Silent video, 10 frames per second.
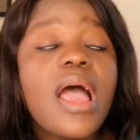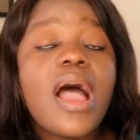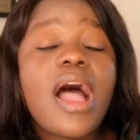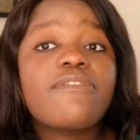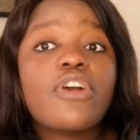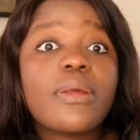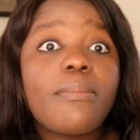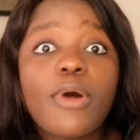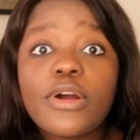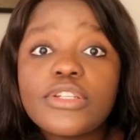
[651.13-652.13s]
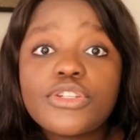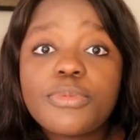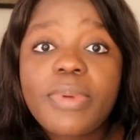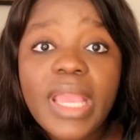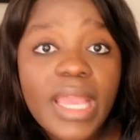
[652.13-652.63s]
I've got a bond
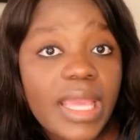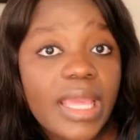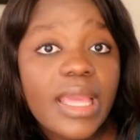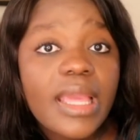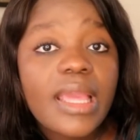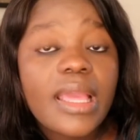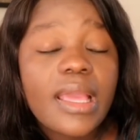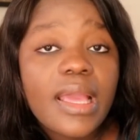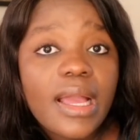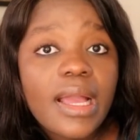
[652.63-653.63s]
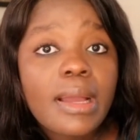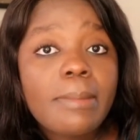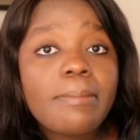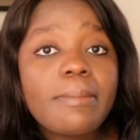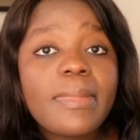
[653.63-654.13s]
to pay.
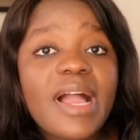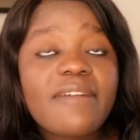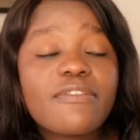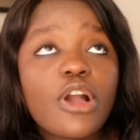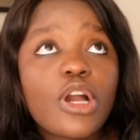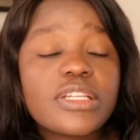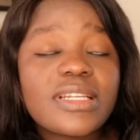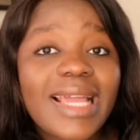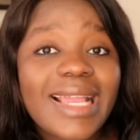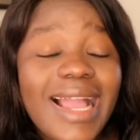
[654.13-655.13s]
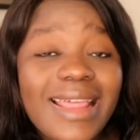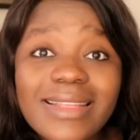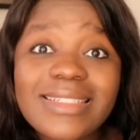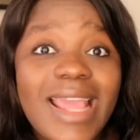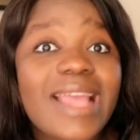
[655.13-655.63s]
I've got like
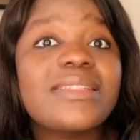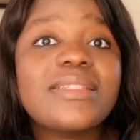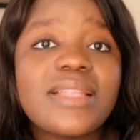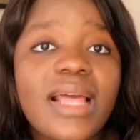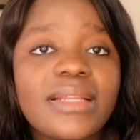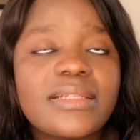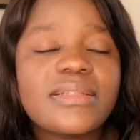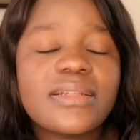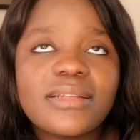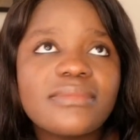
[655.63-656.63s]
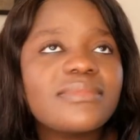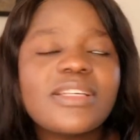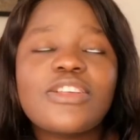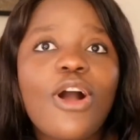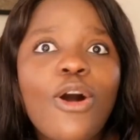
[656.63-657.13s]
other debts that
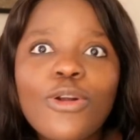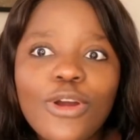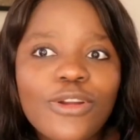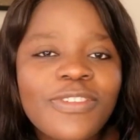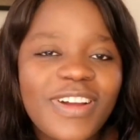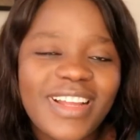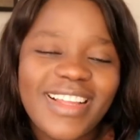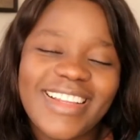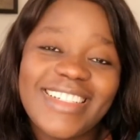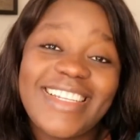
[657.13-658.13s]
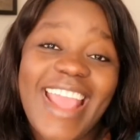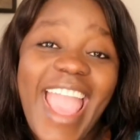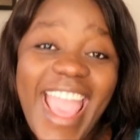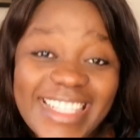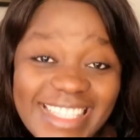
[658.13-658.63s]
it's a whole lot of
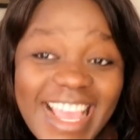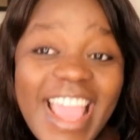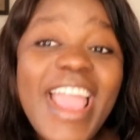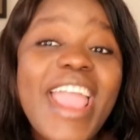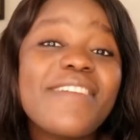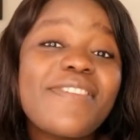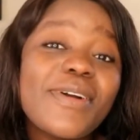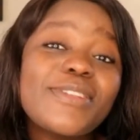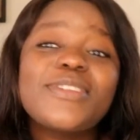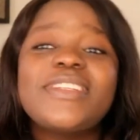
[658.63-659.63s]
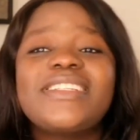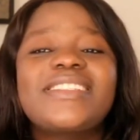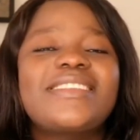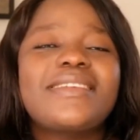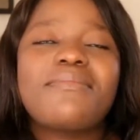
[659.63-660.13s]
debts if I were to
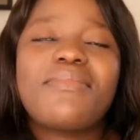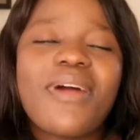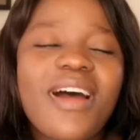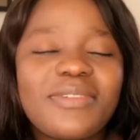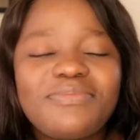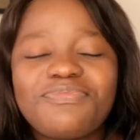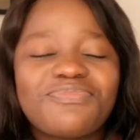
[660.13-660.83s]
list them, bruh.